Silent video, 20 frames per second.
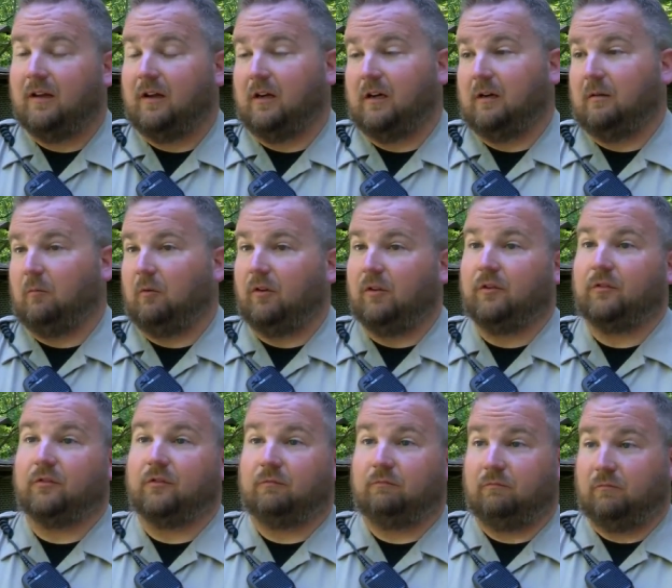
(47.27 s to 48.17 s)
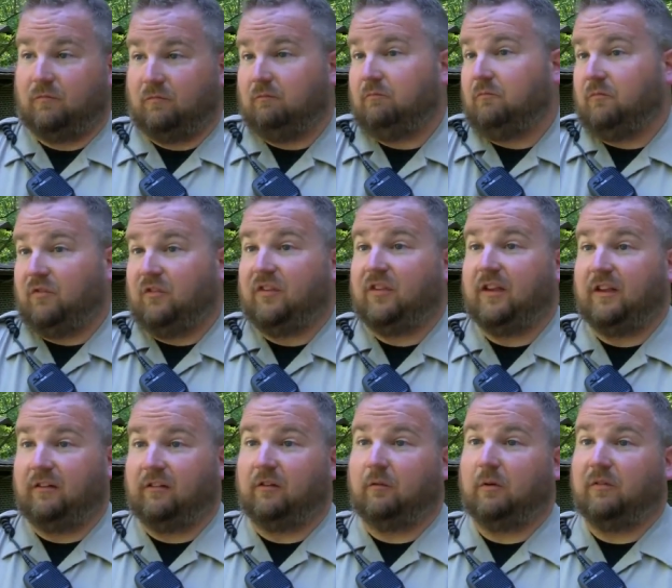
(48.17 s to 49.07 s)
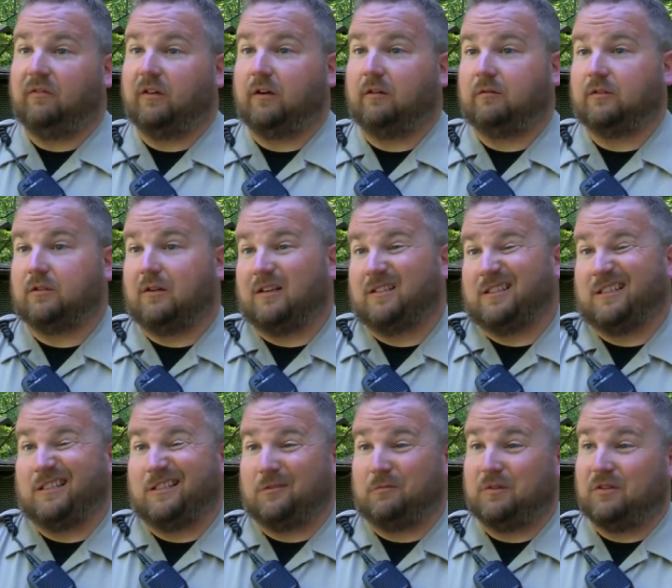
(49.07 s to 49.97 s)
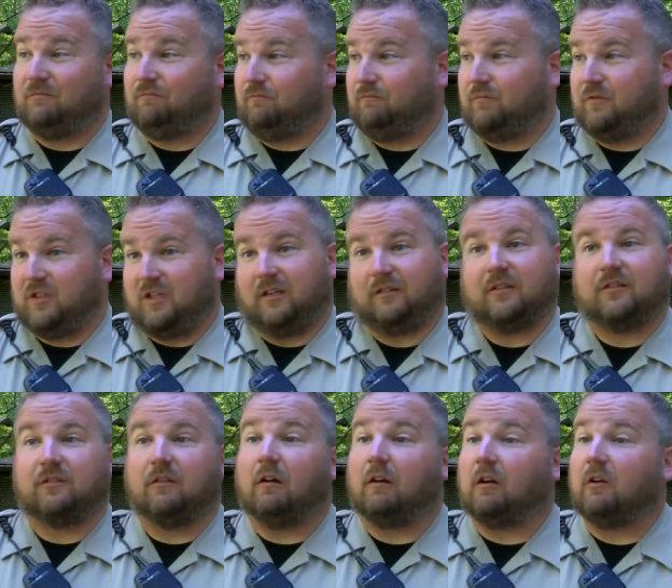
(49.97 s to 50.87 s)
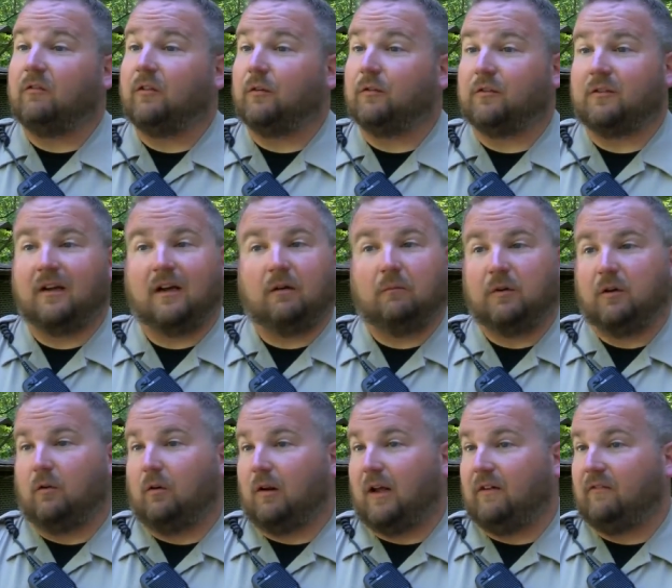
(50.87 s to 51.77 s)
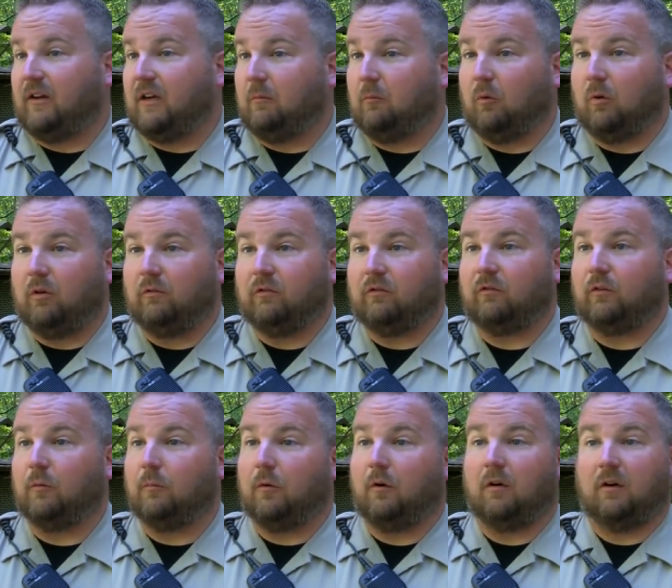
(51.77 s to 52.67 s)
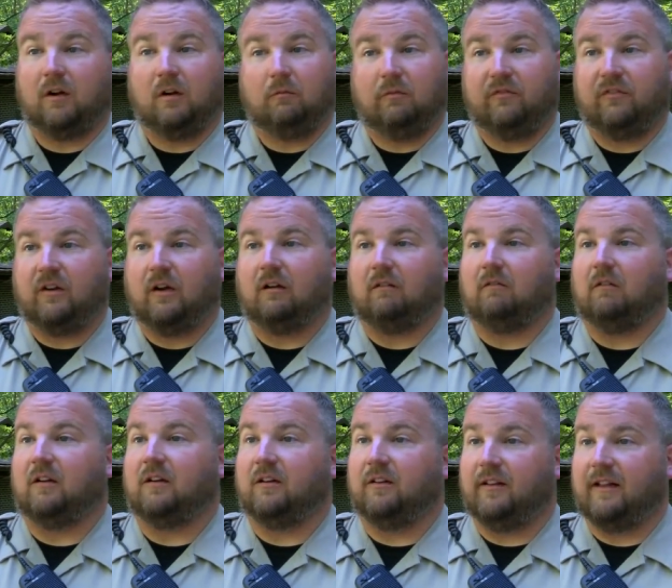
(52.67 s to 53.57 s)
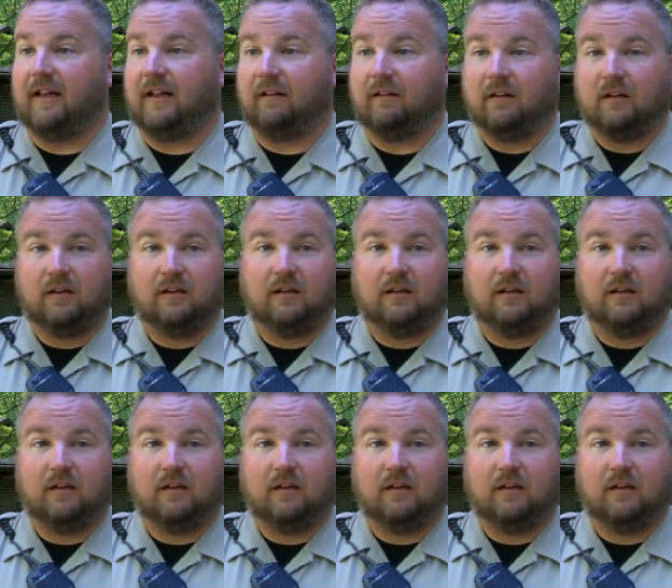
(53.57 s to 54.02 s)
Um, one of those things that we've done to address that is we shut the soccer fields down. We don't have any more overflow parking. We've got rid of that.